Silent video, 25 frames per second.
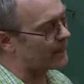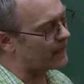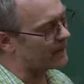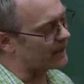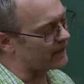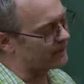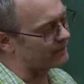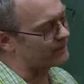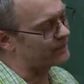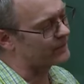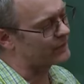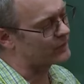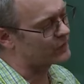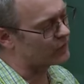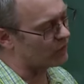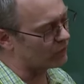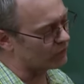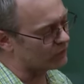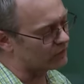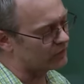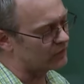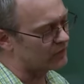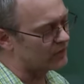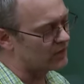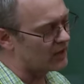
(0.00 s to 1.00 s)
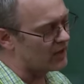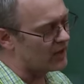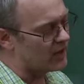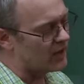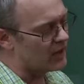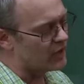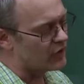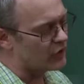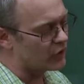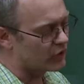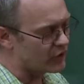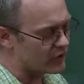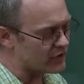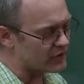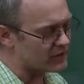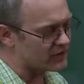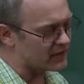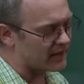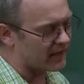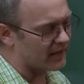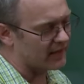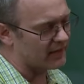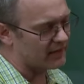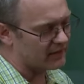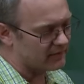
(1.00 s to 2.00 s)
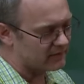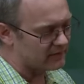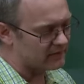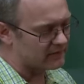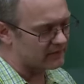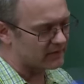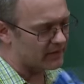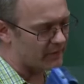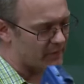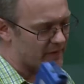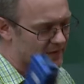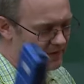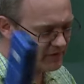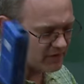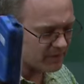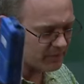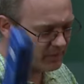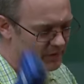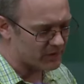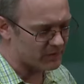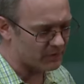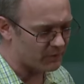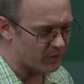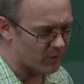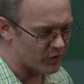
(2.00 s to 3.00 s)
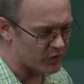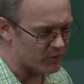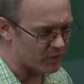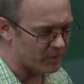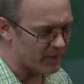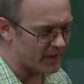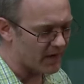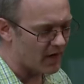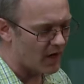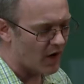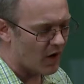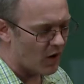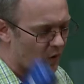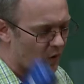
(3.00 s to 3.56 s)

okay, so you could say, I mean, the simplest approach would be,